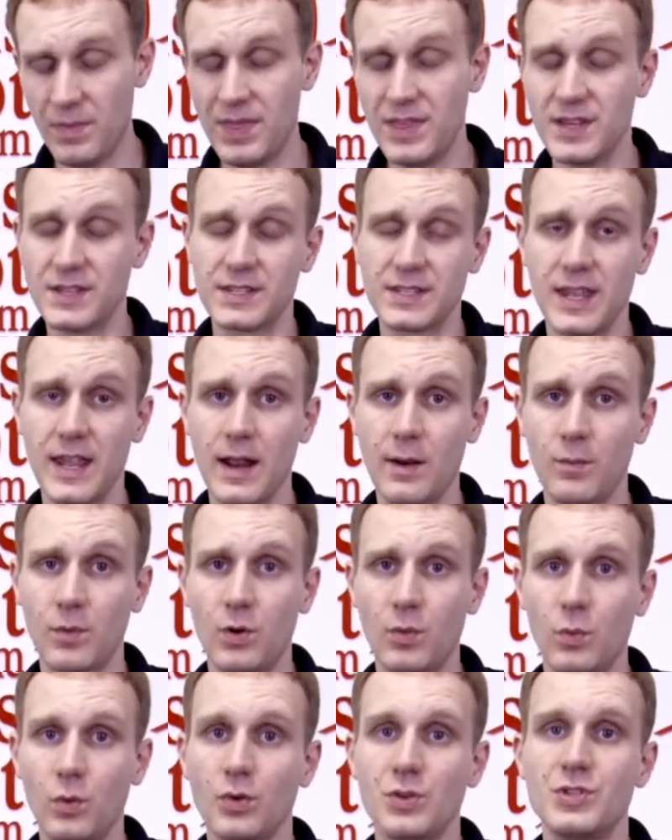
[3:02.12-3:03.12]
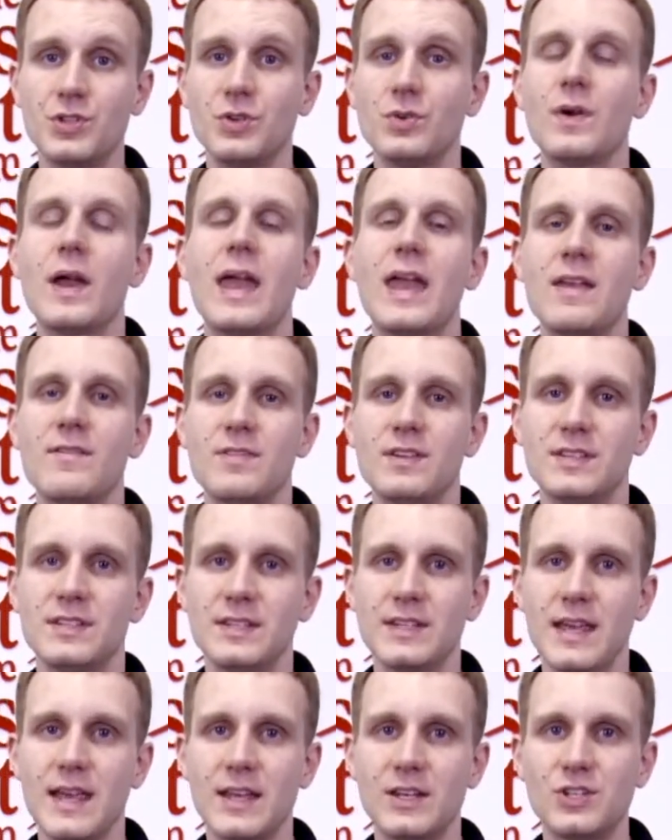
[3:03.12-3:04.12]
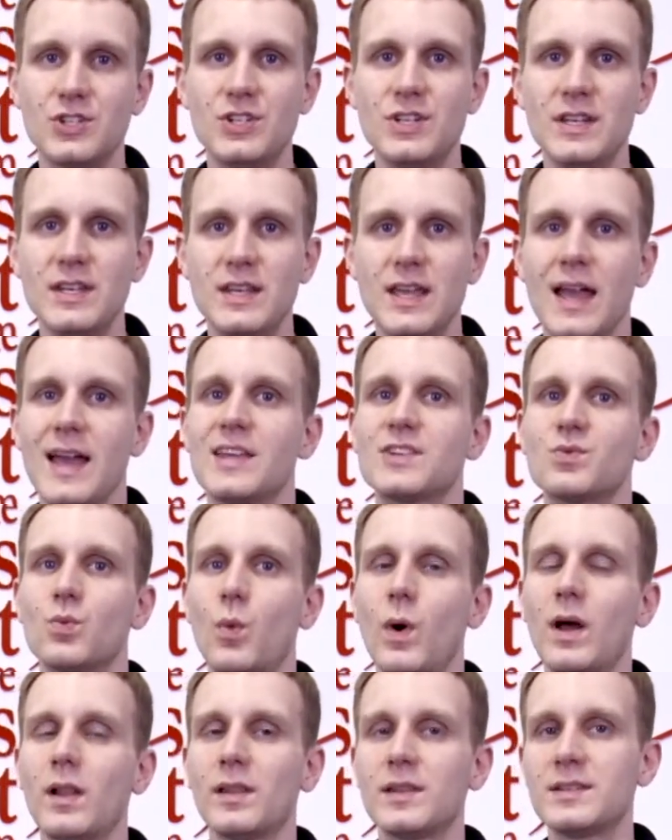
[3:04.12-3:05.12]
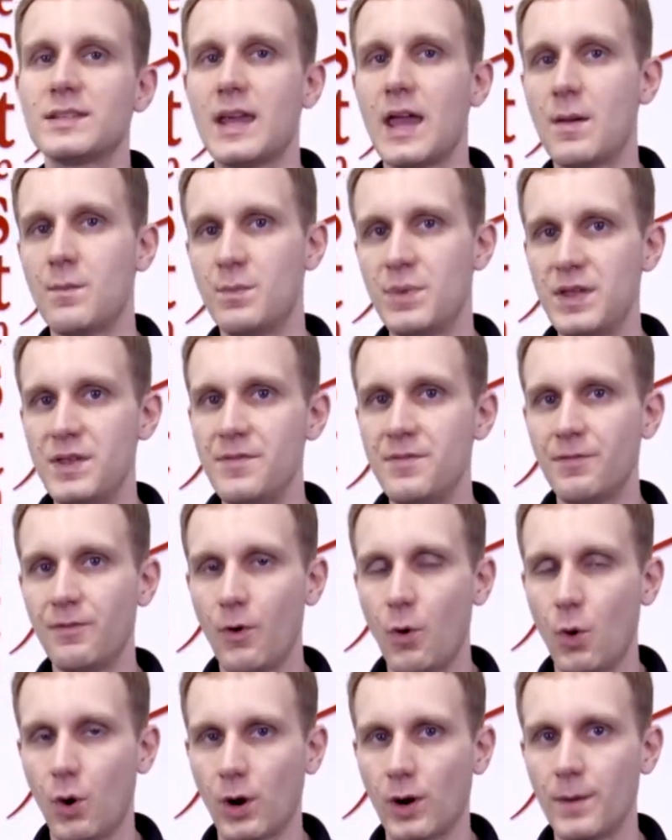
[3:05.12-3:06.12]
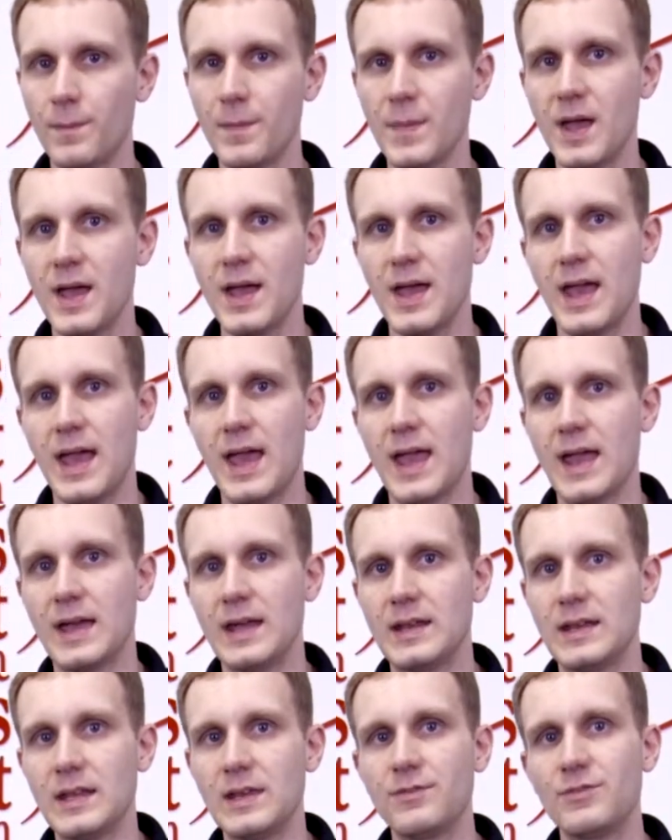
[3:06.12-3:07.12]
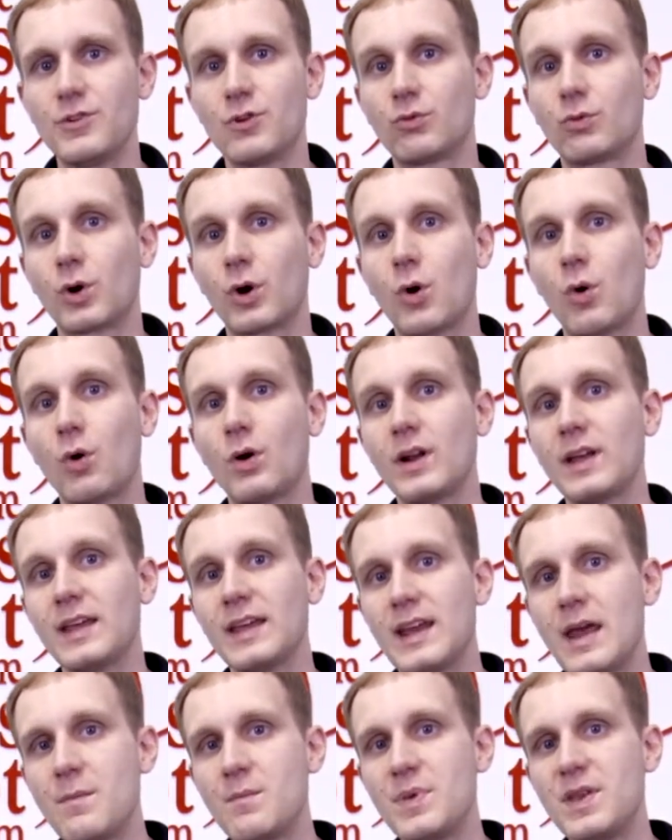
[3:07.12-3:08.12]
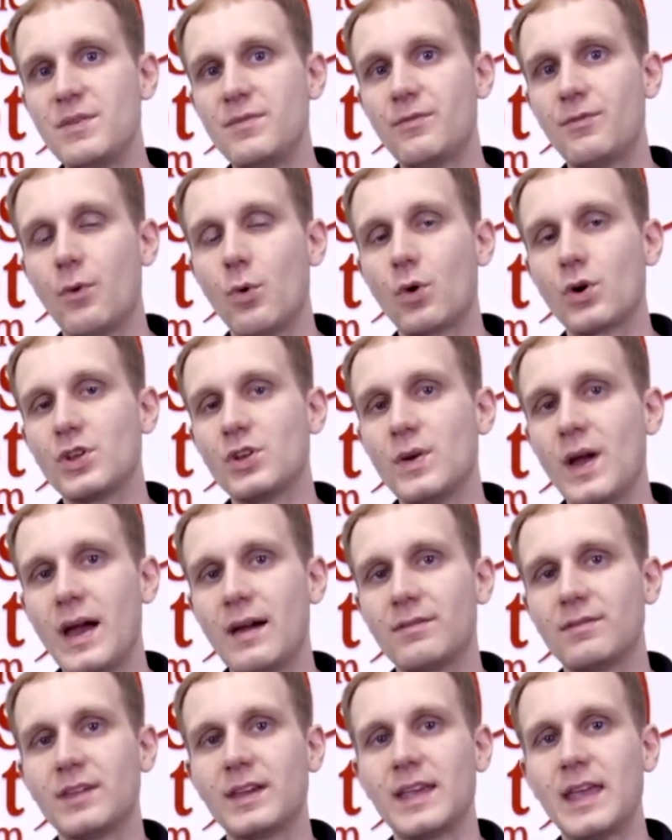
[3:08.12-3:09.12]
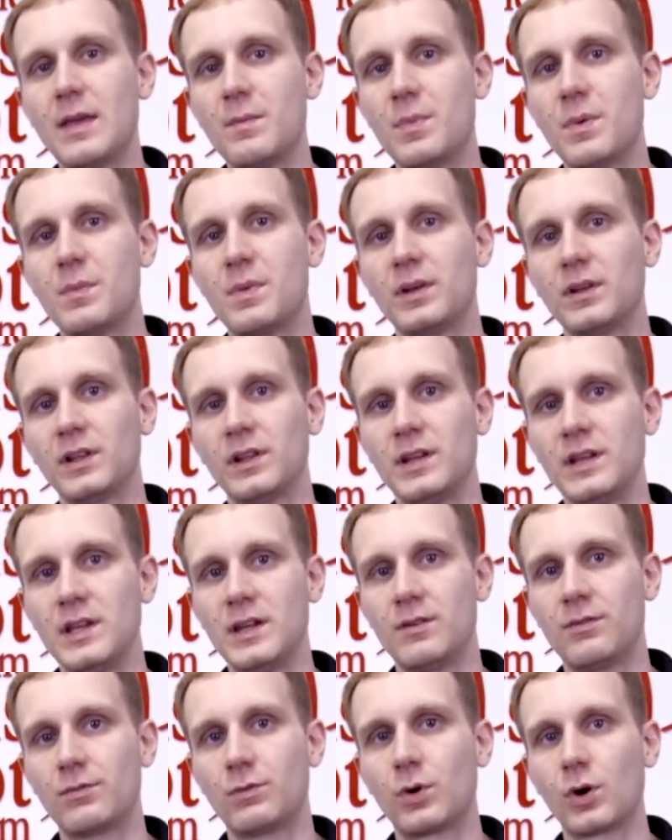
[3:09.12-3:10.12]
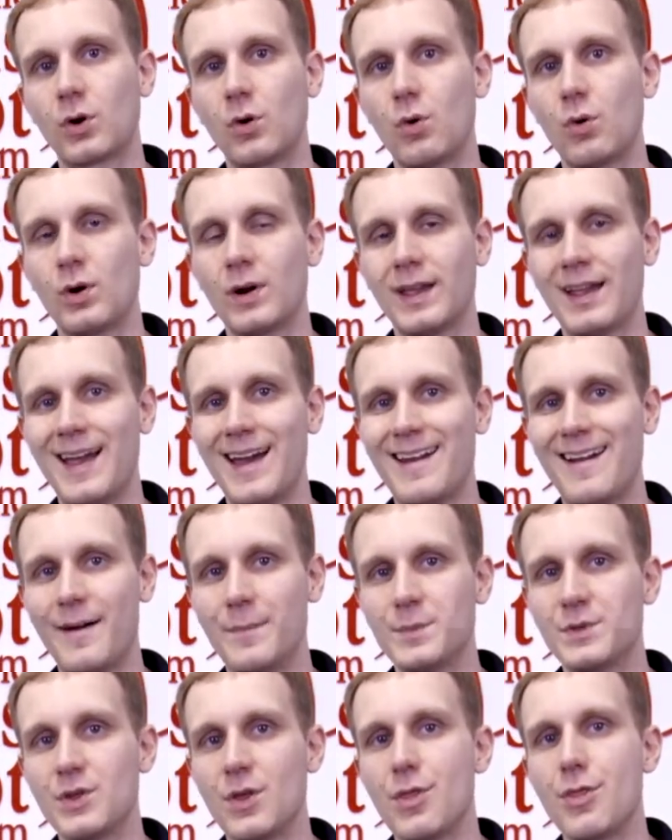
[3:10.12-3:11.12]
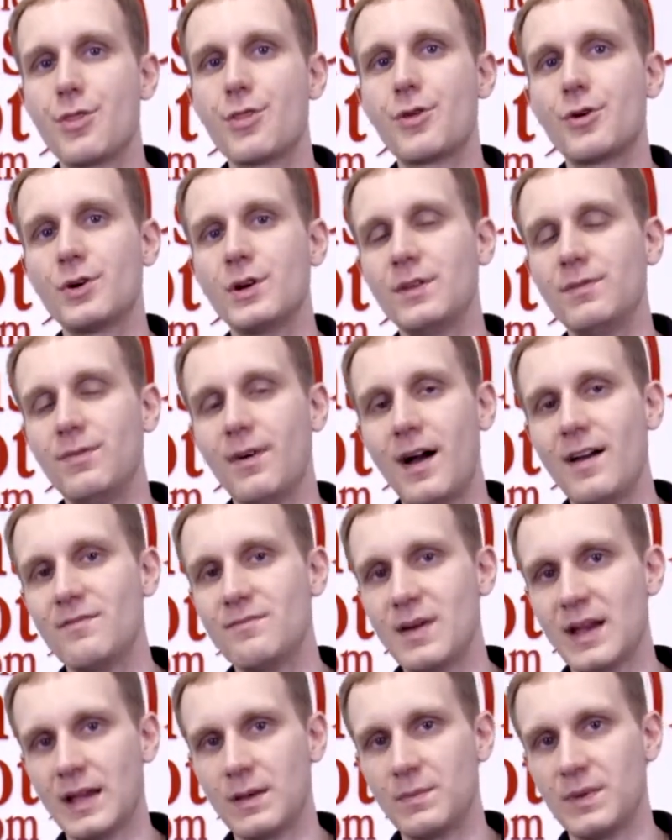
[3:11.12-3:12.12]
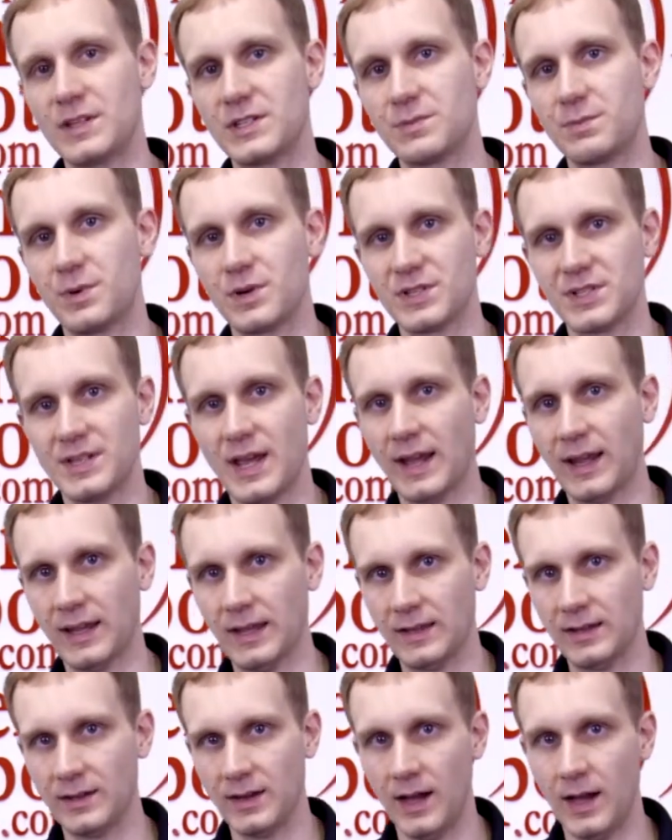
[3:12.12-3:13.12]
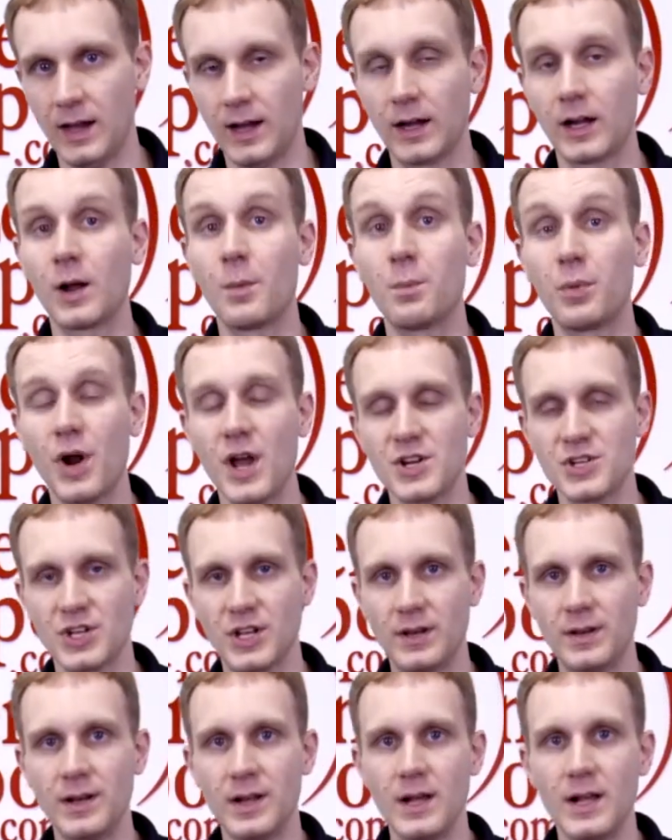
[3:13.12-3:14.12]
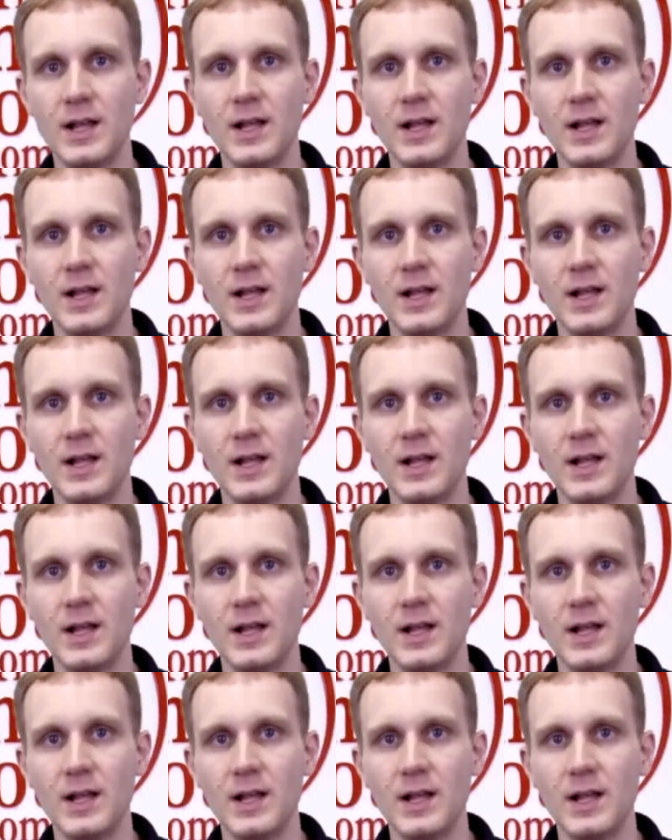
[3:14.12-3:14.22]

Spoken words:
This camera will do AVC HD as well as MP4. And if you're recording in MP4, you have the capability of recording at up to 35 megabits per second compression.